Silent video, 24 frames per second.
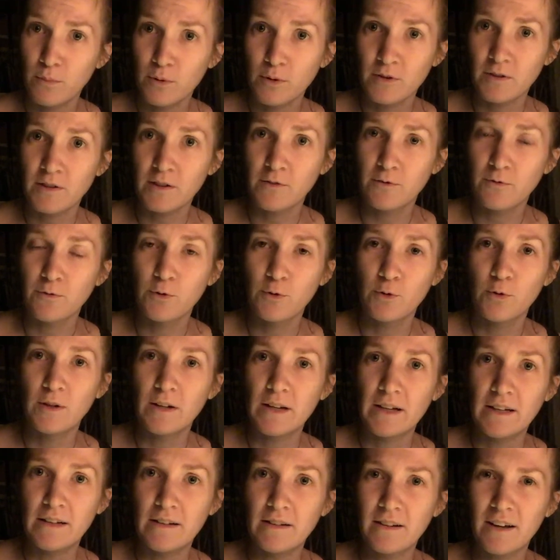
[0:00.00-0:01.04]
mostly fruit
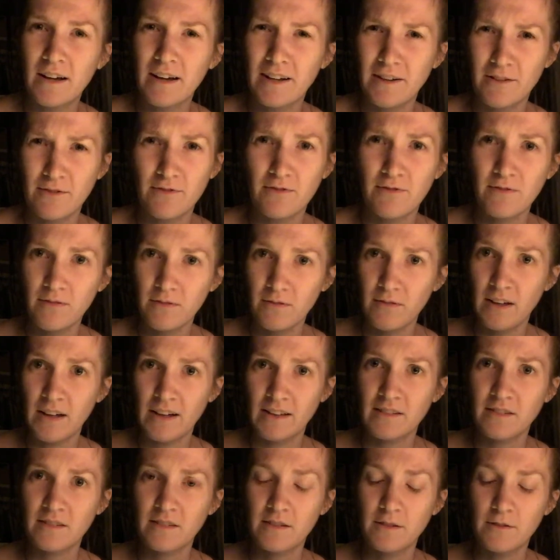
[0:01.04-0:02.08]
and kind of
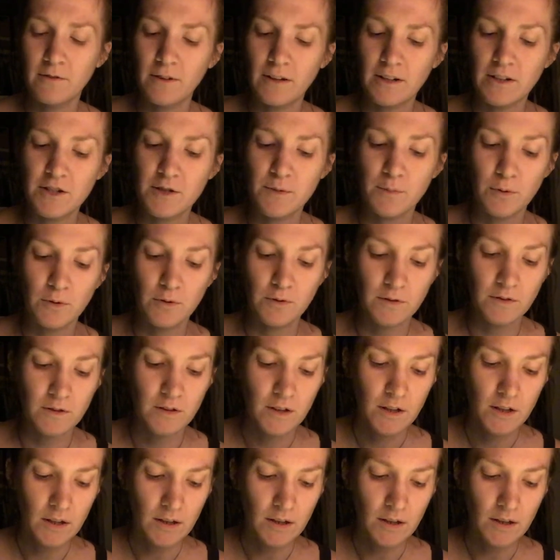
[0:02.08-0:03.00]
less vegetables.